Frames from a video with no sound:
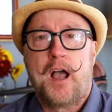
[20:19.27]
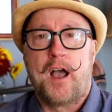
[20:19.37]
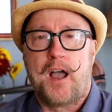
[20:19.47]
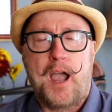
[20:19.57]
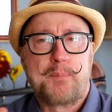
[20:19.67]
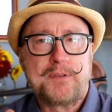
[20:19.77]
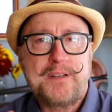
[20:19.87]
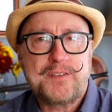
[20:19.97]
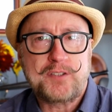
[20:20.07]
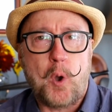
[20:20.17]
I
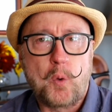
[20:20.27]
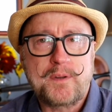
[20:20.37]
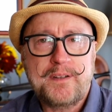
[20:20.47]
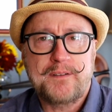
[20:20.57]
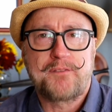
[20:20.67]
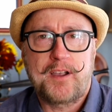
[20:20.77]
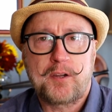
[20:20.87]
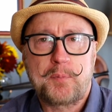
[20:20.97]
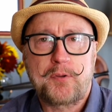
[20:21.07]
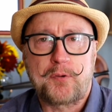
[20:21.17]
believe it's only
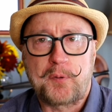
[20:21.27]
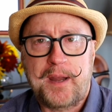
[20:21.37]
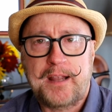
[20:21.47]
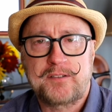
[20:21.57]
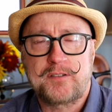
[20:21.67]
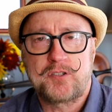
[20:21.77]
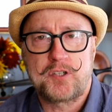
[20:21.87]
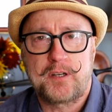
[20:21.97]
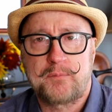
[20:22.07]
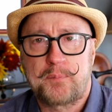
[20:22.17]
available through Hanson
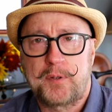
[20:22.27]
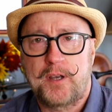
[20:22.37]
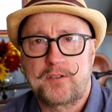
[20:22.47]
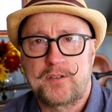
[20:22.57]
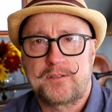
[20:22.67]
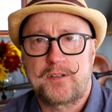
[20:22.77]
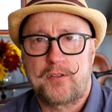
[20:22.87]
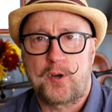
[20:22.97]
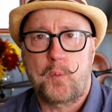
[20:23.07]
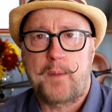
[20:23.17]
Chien Productions,
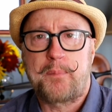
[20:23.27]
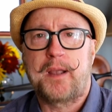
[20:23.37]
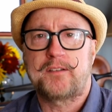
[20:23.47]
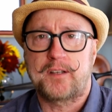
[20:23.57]
their webpage.